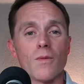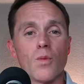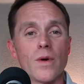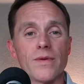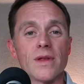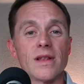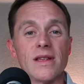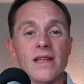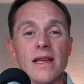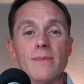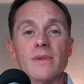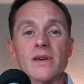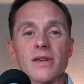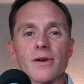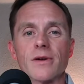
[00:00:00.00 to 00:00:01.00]
with the
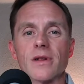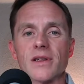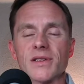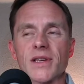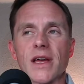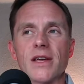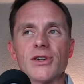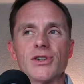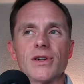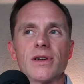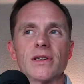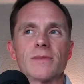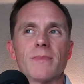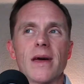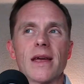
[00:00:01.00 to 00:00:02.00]
dematerialization
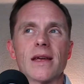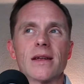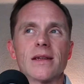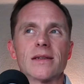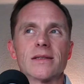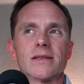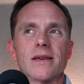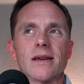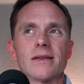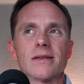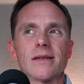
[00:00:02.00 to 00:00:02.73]
is making it such